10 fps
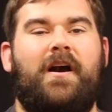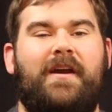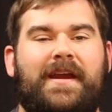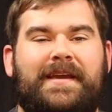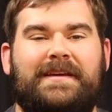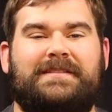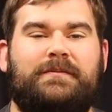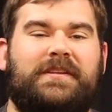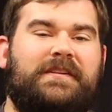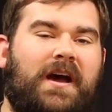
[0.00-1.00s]
All right, guys, that
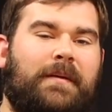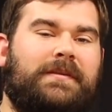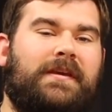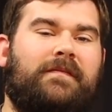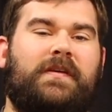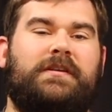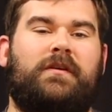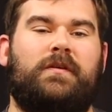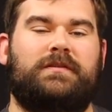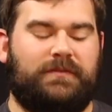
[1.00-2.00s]
was the top 10
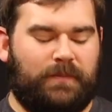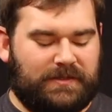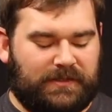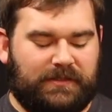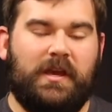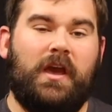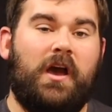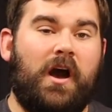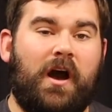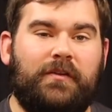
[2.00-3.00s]
fishing Christmas presents
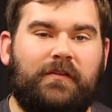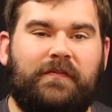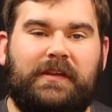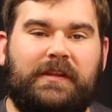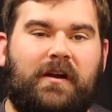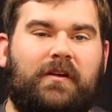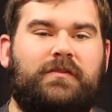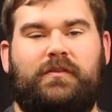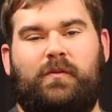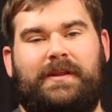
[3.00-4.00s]
under
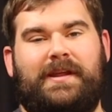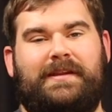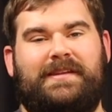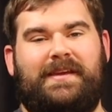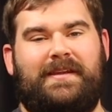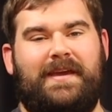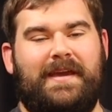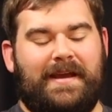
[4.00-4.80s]
$50 for 2019.